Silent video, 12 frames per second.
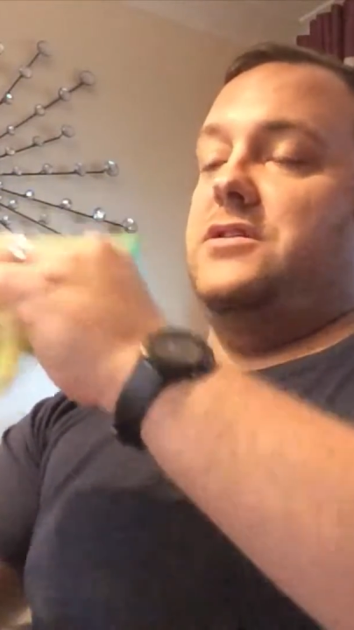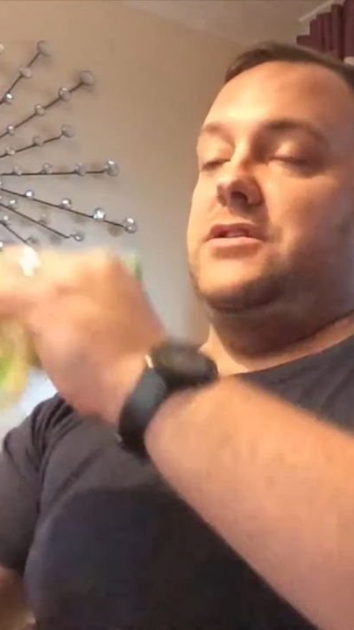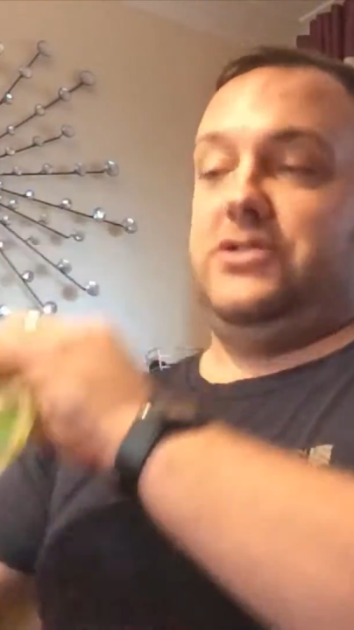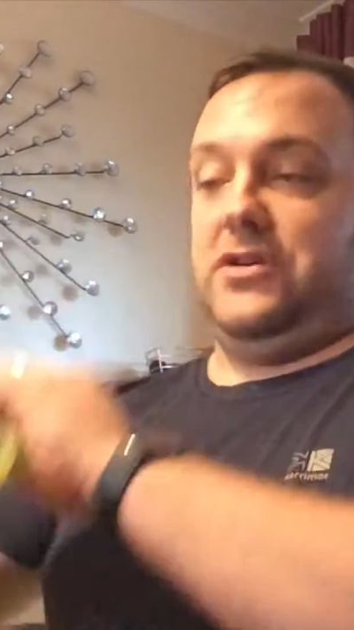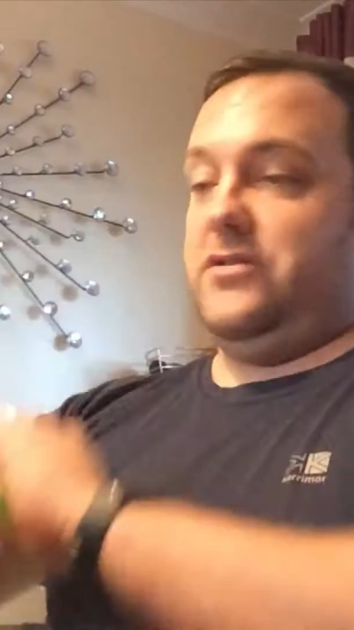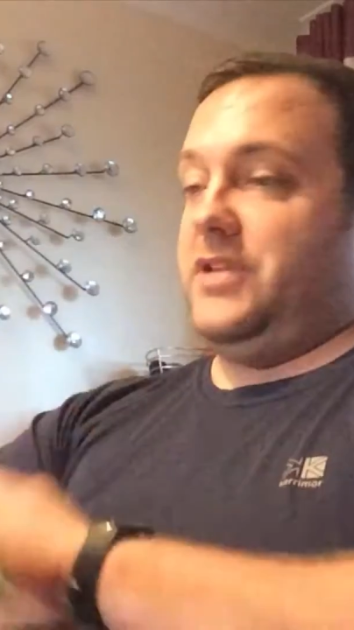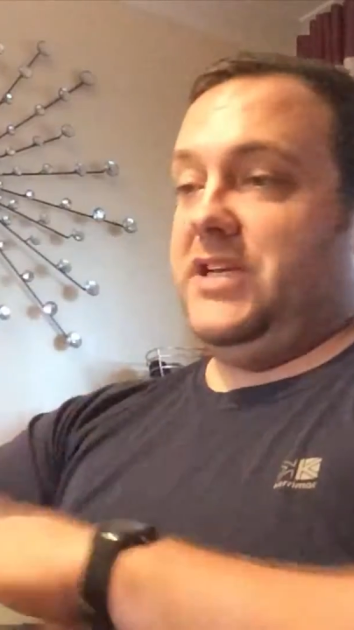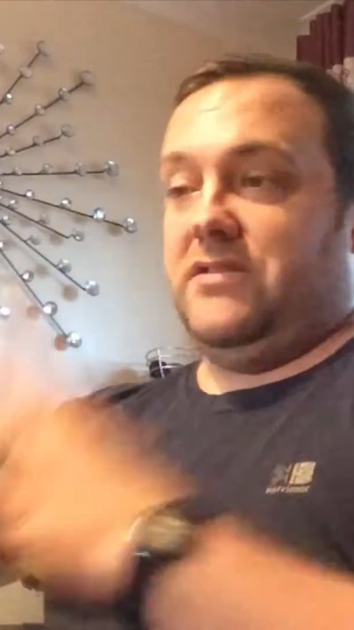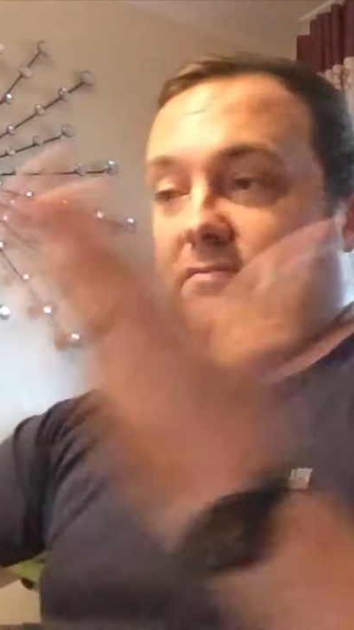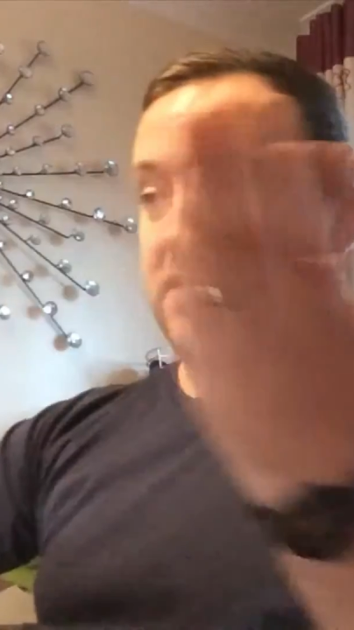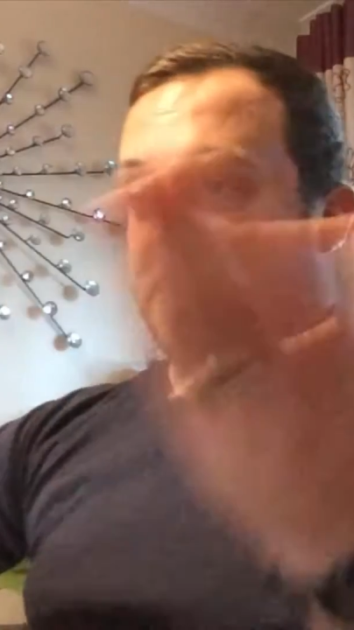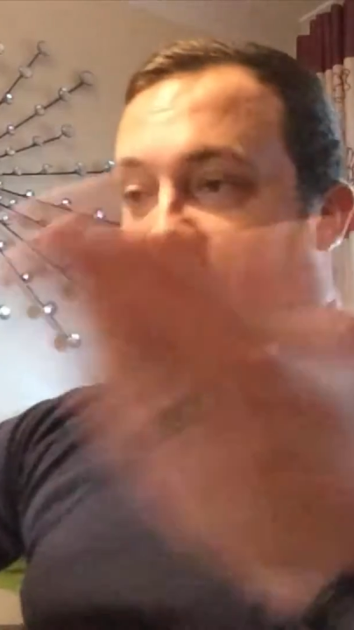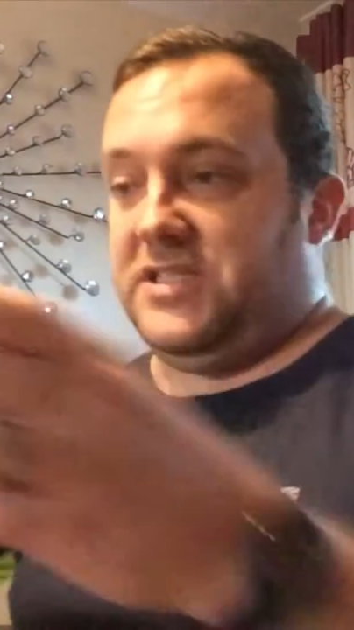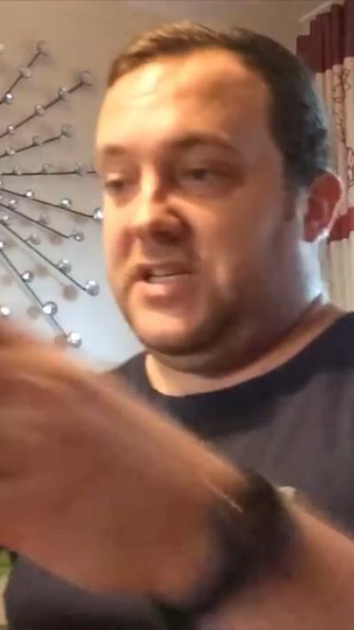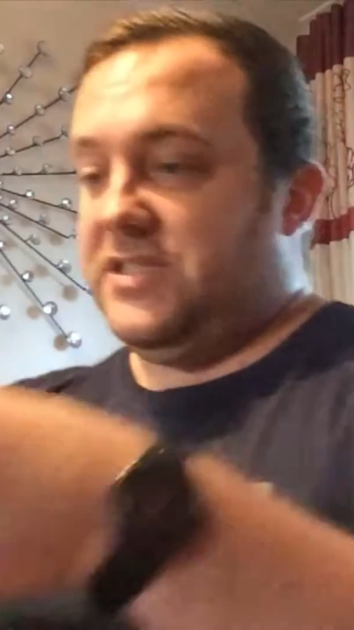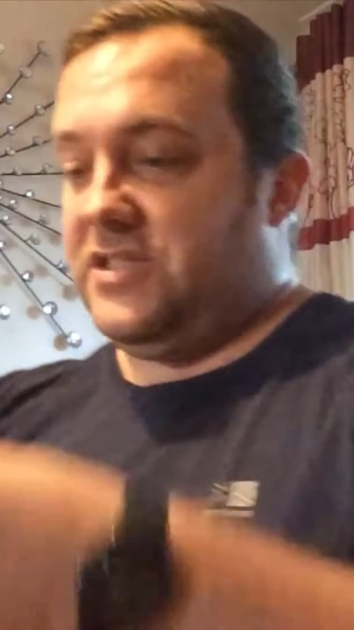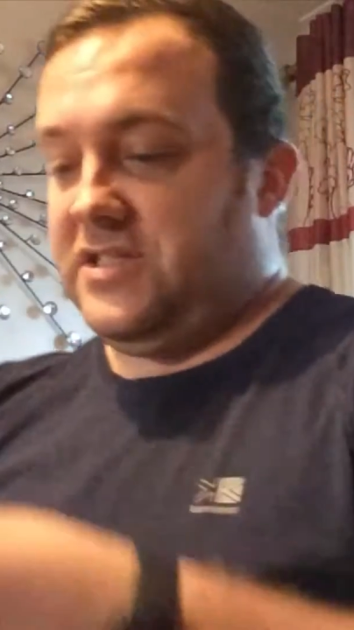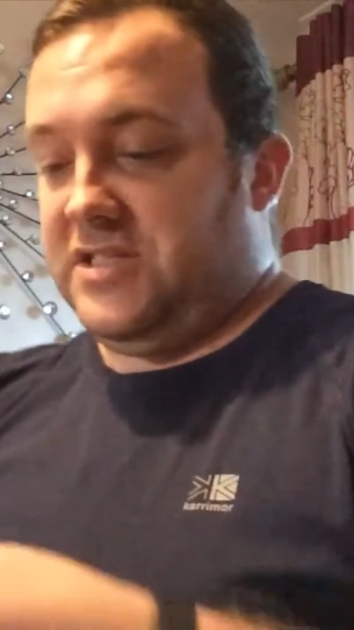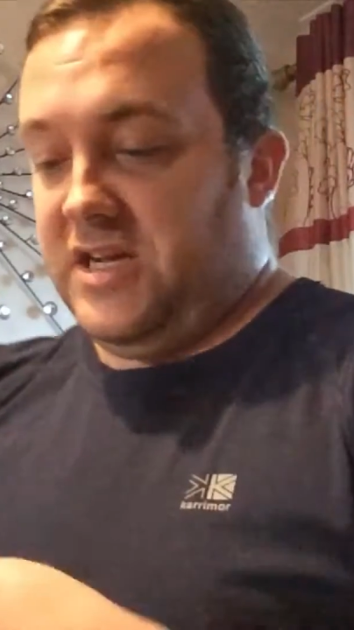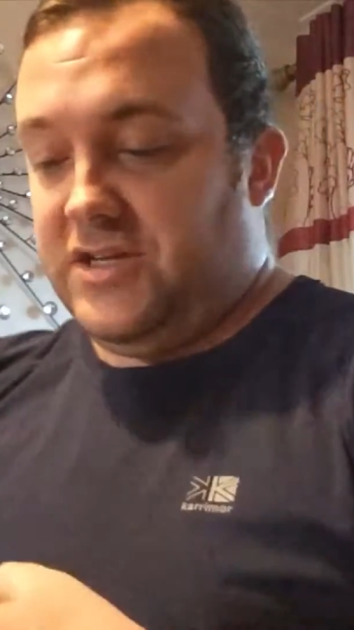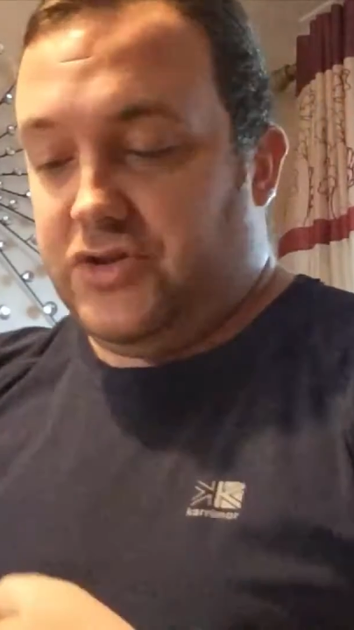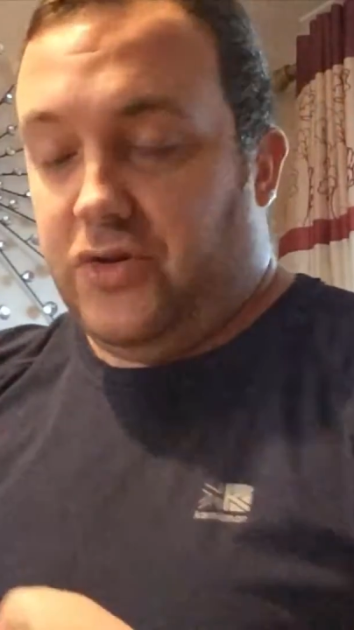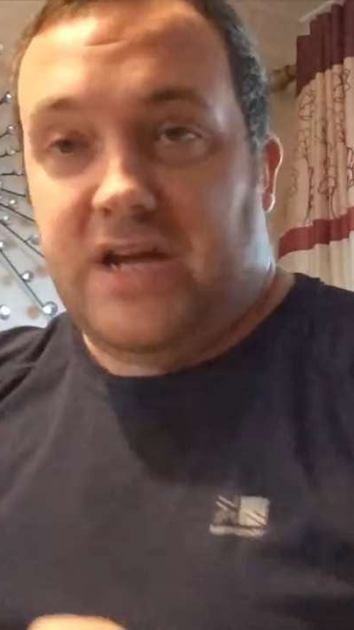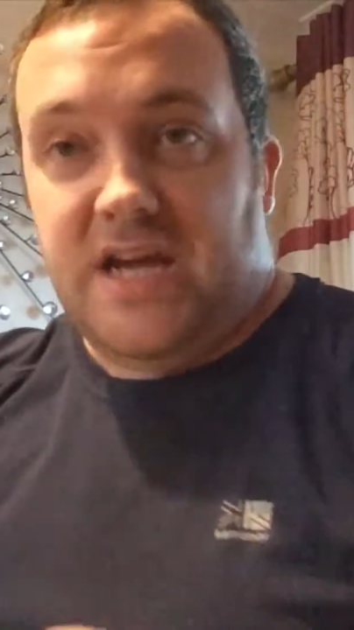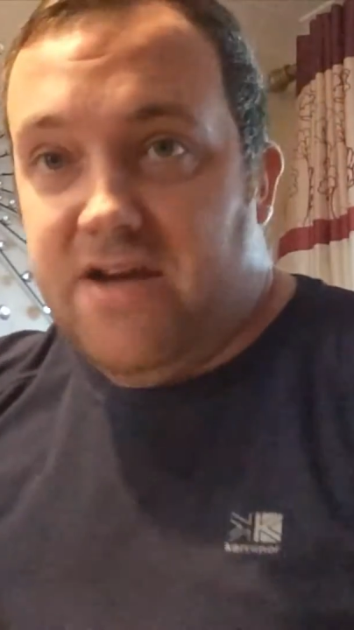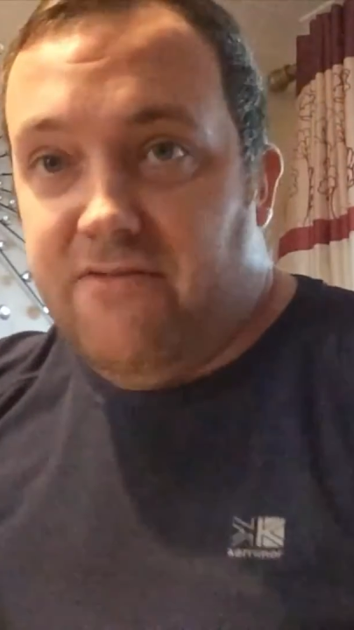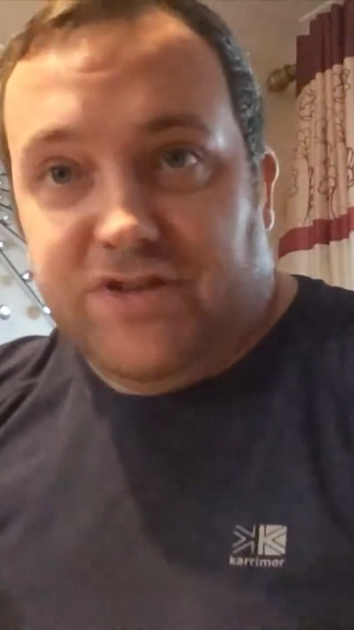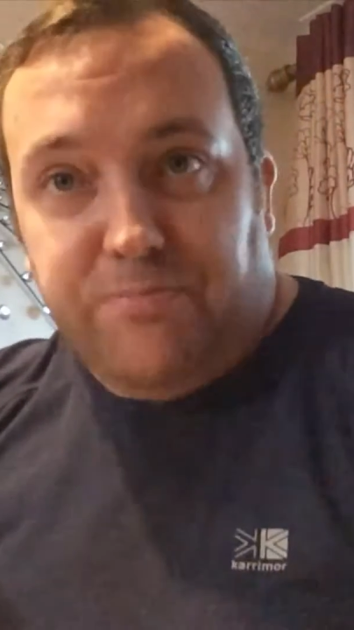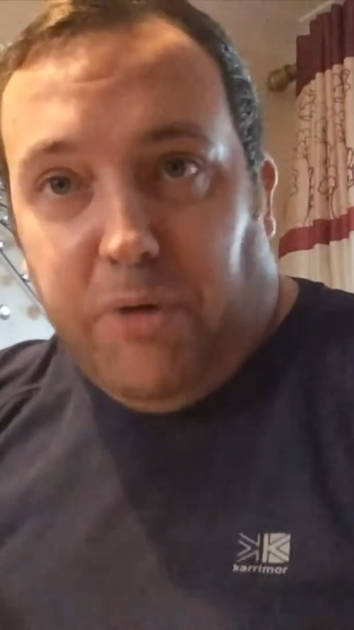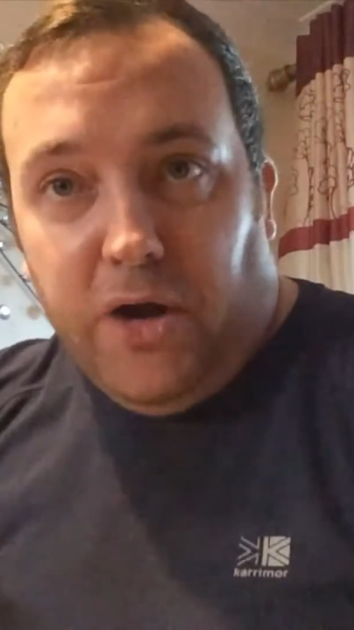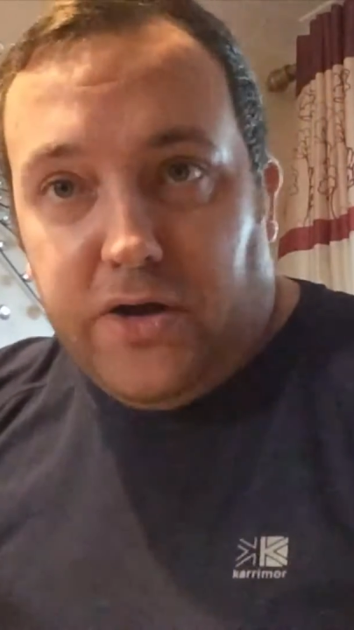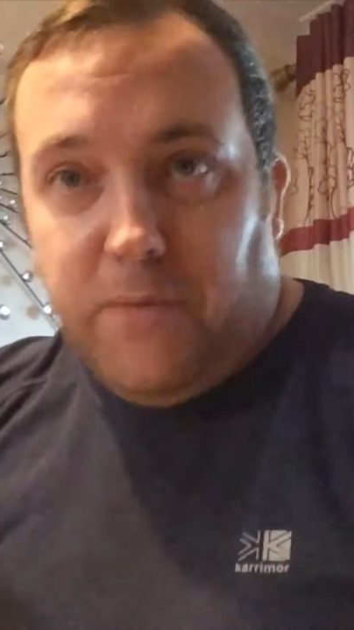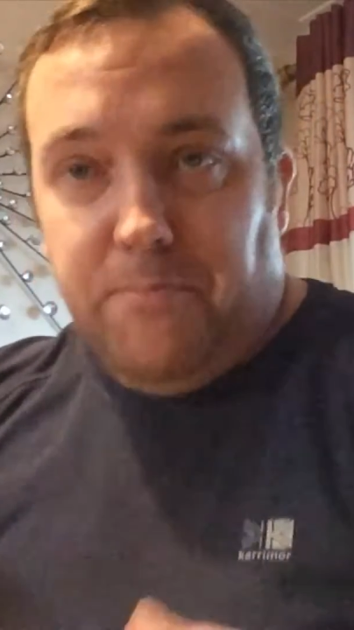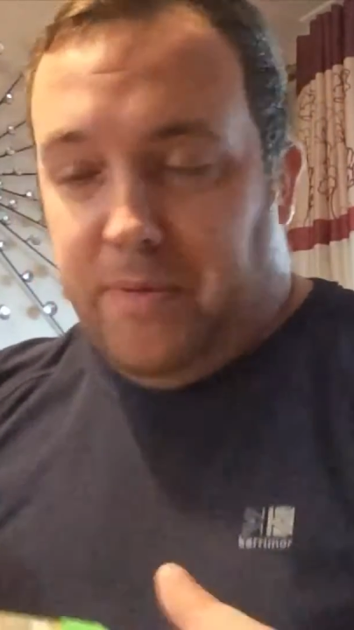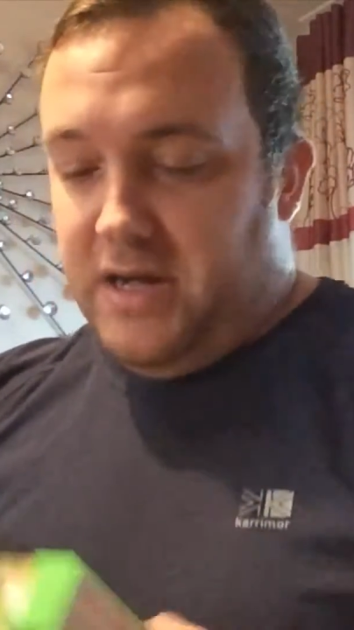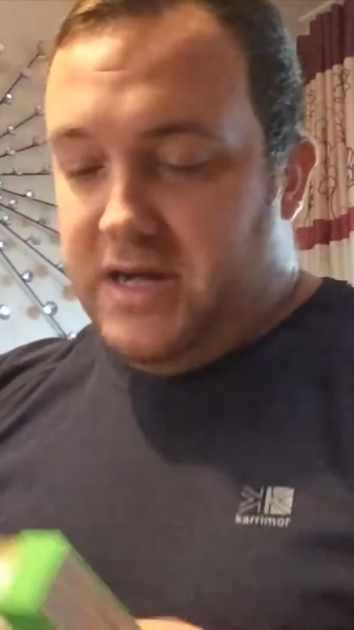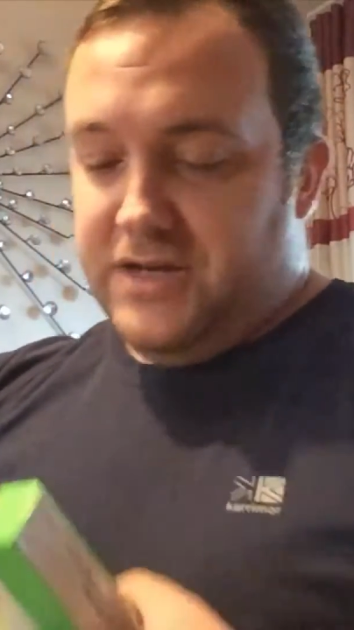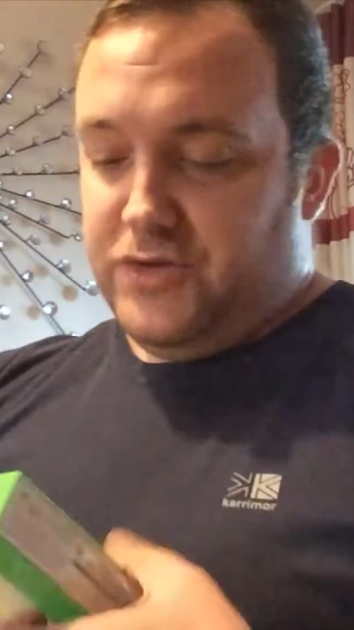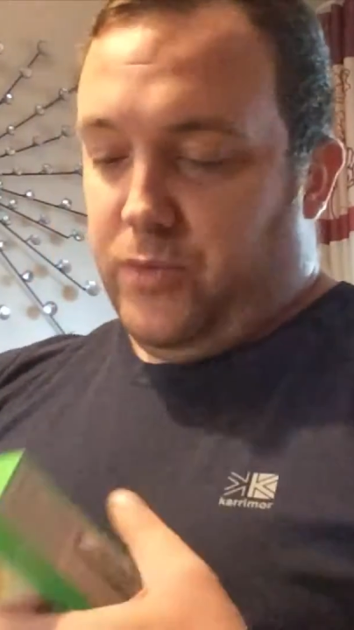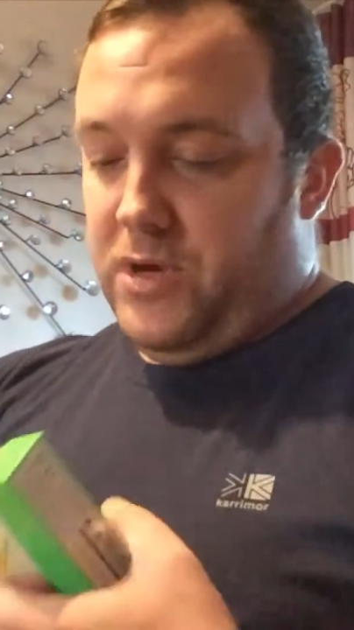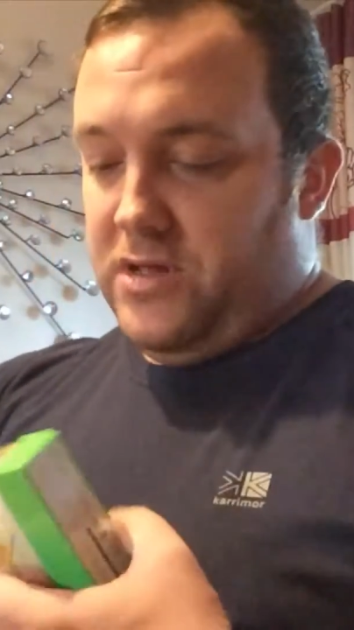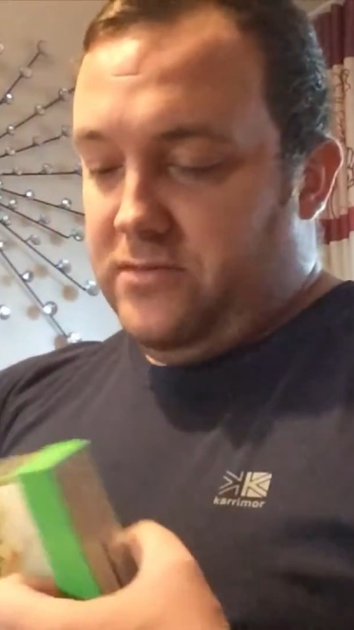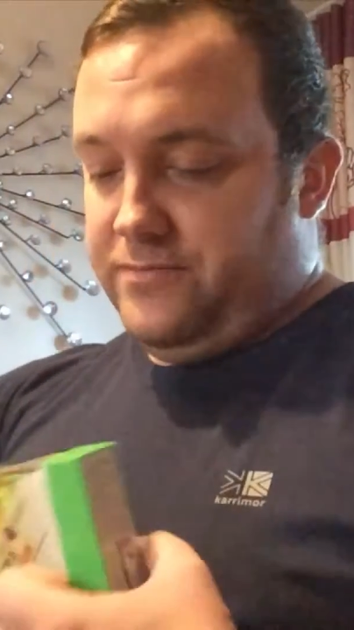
So it says, it states on here, it's plug and play as well.